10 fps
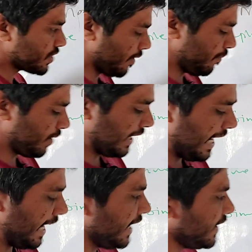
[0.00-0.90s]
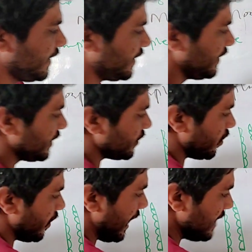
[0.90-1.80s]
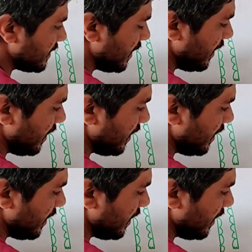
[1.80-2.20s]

stub gland. This is known as